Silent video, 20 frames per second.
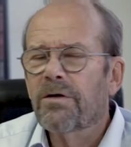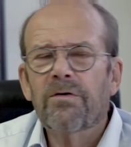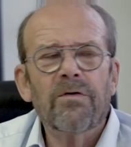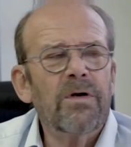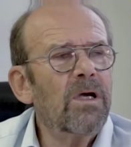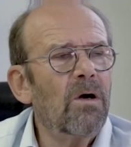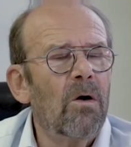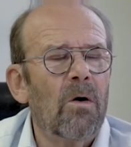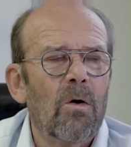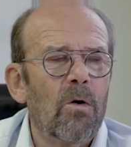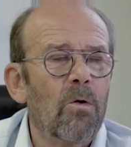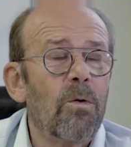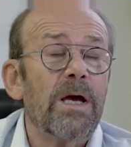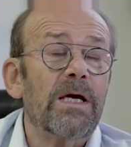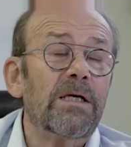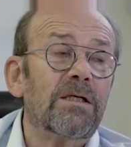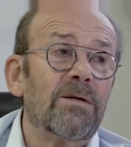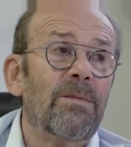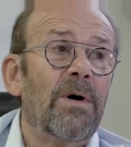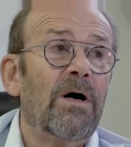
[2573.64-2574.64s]
agree
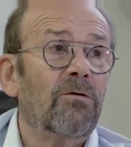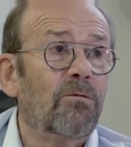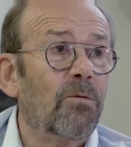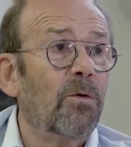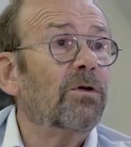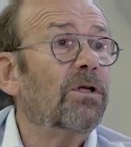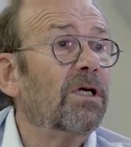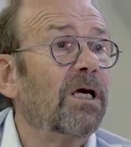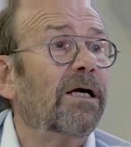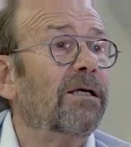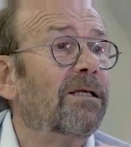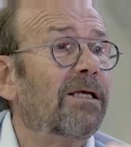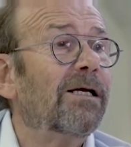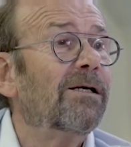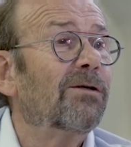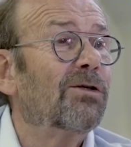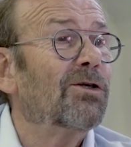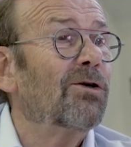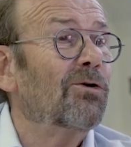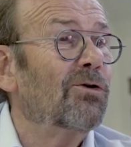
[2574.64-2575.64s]
always about what the
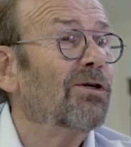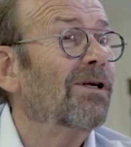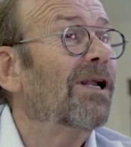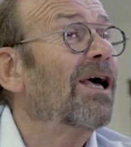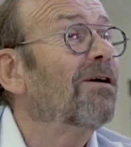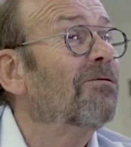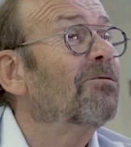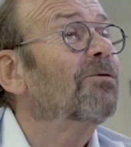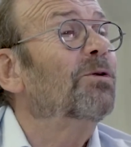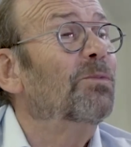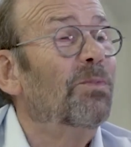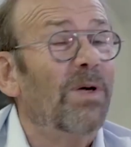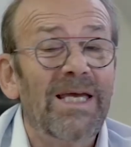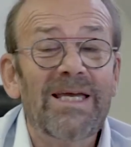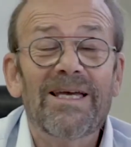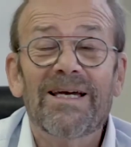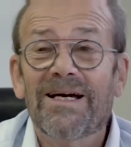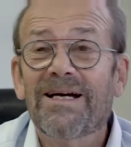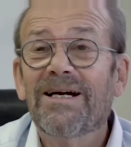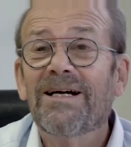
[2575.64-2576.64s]
ideal social life would
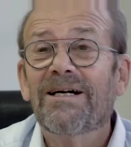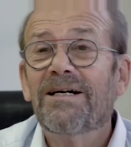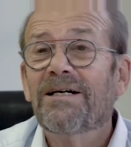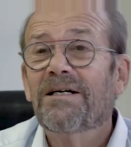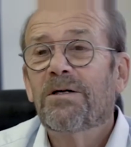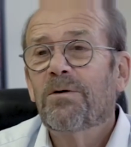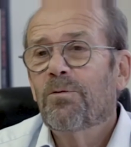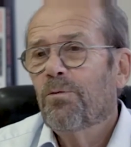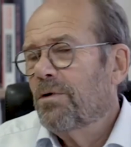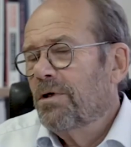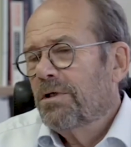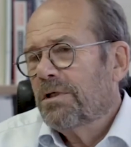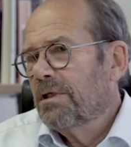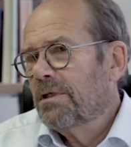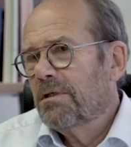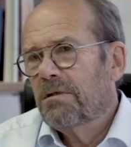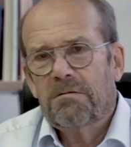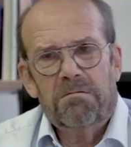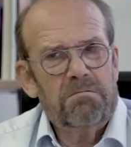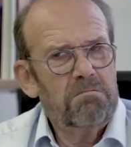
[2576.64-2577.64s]
be,
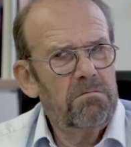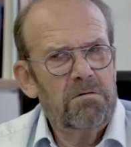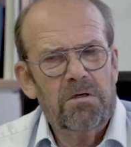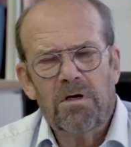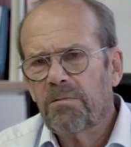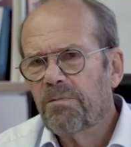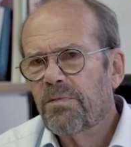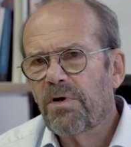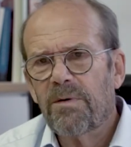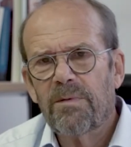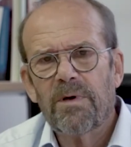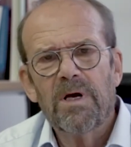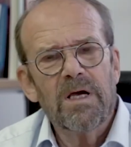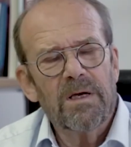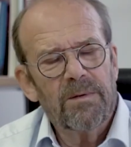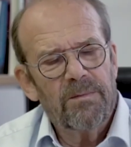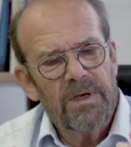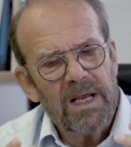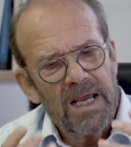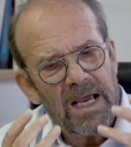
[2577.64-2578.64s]
which is not
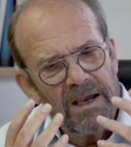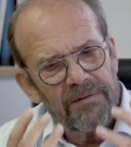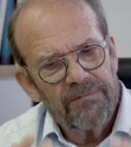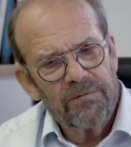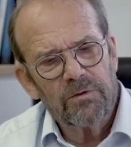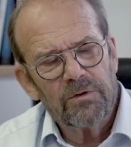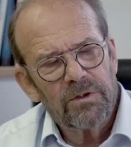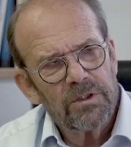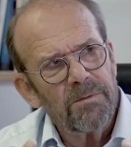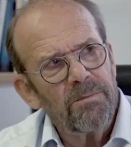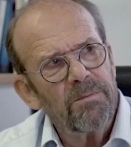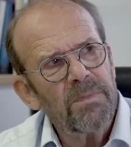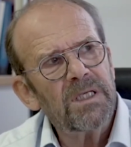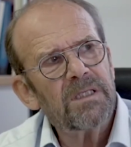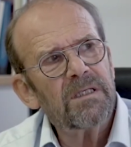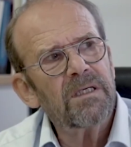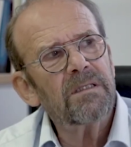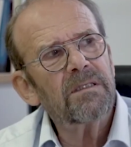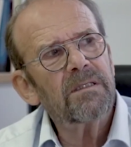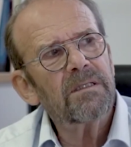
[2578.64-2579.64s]
problem. They have to
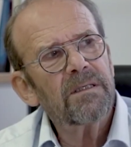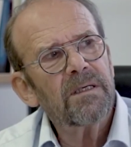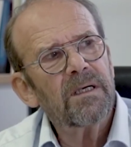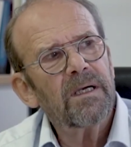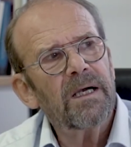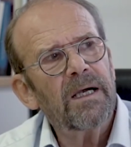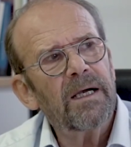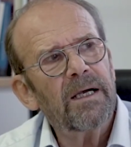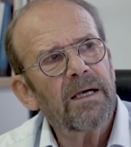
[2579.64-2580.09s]
submit it.